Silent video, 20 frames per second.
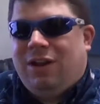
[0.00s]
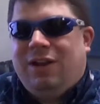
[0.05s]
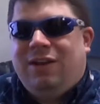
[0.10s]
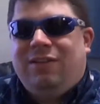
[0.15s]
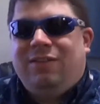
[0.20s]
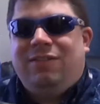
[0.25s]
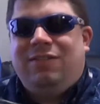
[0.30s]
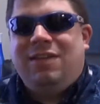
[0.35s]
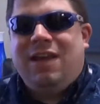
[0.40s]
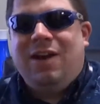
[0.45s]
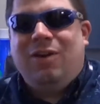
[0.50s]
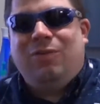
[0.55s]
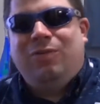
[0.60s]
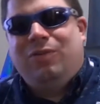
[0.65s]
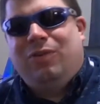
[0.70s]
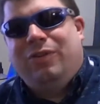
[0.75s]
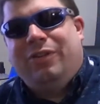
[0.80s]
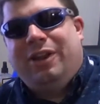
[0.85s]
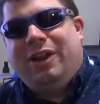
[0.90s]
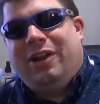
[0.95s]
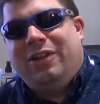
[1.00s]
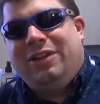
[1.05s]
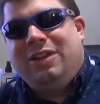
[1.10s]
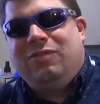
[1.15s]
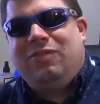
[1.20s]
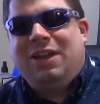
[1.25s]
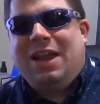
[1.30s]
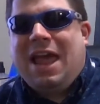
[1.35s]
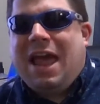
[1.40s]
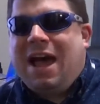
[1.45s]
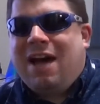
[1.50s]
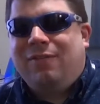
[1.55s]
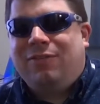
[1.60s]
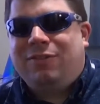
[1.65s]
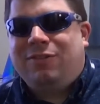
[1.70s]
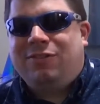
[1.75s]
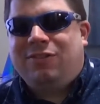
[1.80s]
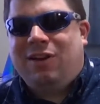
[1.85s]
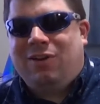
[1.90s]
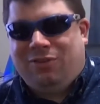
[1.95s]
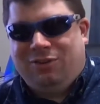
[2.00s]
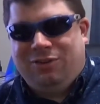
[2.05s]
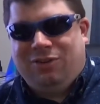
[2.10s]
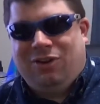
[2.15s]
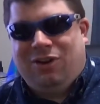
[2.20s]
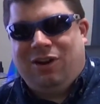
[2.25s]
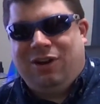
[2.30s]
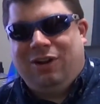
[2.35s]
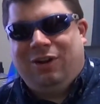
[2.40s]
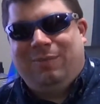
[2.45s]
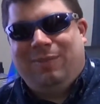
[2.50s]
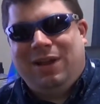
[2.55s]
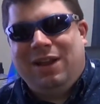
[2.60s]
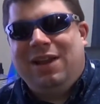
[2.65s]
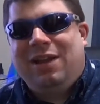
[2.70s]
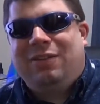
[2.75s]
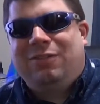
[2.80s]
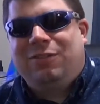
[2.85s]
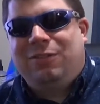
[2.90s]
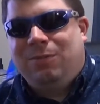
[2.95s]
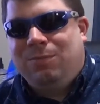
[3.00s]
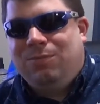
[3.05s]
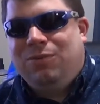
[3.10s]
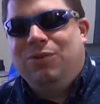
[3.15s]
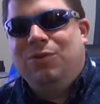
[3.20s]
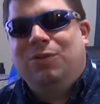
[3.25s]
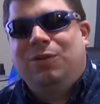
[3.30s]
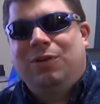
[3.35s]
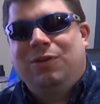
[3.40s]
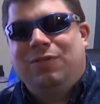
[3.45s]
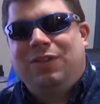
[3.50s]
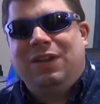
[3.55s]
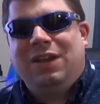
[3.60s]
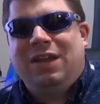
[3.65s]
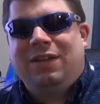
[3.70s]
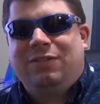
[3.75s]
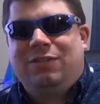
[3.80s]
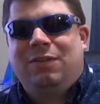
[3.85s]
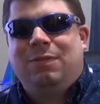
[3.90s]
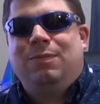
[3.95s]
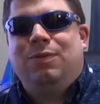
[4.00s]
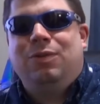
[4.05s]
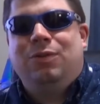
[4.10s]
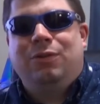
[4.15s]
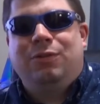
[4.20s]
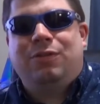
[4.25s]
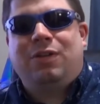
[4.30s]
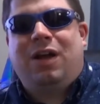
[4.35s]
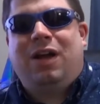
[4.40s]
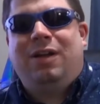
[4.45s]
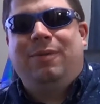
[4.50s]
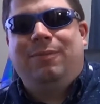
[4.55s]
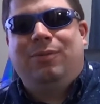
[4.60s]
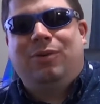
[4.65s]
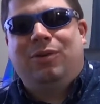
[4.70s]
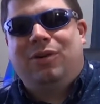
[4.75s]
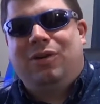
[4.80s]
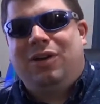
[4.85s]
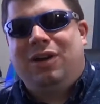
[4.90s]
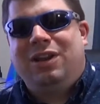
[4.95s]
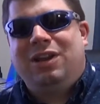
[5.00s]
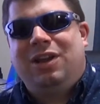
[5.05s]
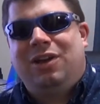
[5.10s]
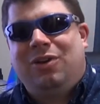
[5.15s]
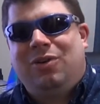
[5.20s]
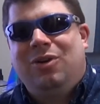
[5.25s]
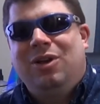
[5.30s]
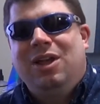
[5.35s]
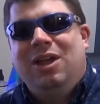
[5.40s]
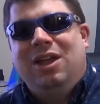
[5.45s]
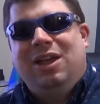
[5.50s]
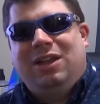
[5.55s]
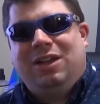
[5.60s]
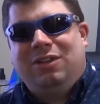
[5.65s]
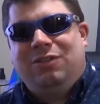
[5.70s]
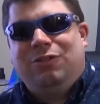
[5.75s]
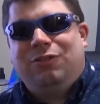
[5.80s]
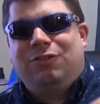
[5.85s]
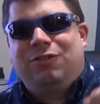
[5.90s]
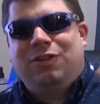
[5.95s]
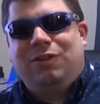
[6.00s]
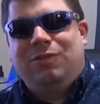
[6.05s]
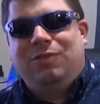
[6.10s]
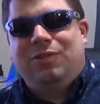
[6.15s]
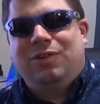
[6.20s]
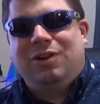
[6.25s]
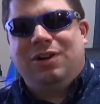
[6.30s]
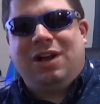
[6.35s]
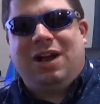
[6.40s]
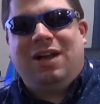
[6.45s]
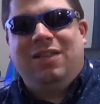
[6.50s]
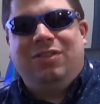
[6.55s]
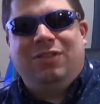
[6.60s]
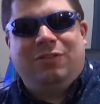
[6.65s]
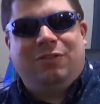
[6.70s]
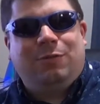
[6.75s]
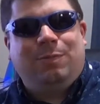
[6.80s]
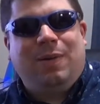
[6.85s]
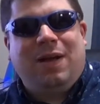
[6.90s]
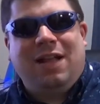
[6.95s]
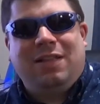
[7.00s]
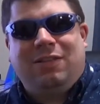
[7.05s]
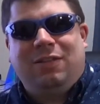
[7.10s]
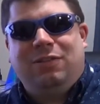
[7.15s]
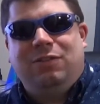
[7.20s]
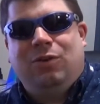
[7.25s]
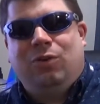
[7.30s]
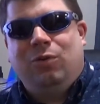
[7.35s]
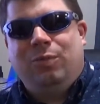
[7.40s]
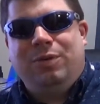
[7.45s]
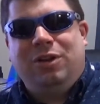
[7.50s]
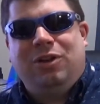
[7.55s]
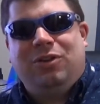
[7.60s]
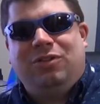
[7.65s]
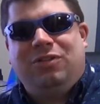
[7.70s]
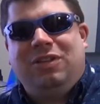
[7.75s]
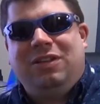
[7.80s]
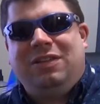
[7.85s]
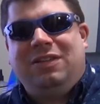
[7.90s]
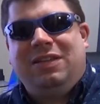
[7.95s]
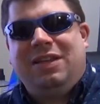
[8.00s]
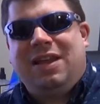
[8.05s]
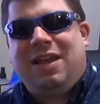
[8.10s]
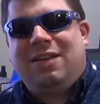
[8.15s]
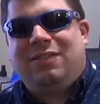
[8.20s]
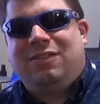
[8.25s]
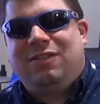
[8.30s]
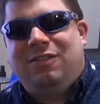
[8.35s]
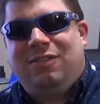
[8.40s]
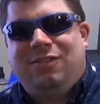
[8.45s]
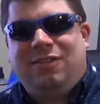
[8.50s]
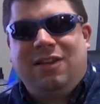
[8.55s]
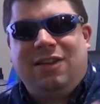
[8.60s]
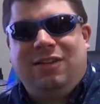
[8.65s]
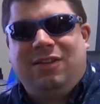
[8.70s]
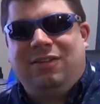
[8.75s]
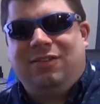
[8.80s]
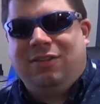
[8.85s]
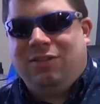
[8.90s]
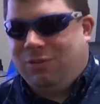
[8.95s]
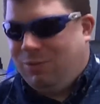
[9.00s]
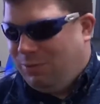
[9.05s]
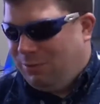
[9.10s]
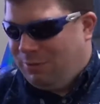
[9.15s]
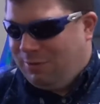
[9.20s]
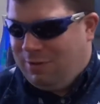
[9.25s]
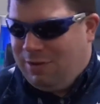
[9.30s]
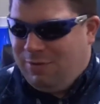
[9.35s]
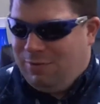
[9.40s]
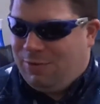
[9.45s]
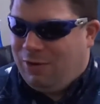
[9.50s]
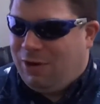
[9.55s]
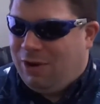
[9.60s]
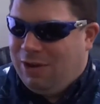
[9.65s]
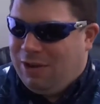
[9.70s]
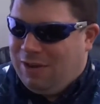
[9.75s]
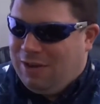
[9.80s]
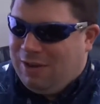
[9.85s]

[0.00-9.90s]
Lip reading: It is doubtful that I'll even have a sound card in my next computer if the next computer's onboard audio can just convert on the spot to Dolby or DTS and send it to the receiver.